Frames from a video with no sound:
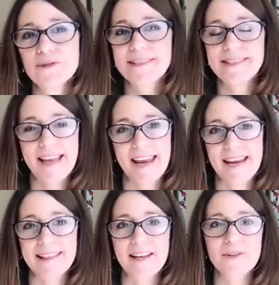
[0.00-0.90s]

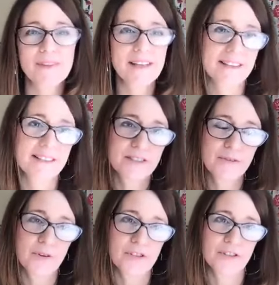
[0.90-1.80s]
say that you think this
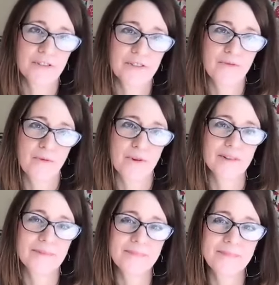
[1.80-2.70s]
devotional is for?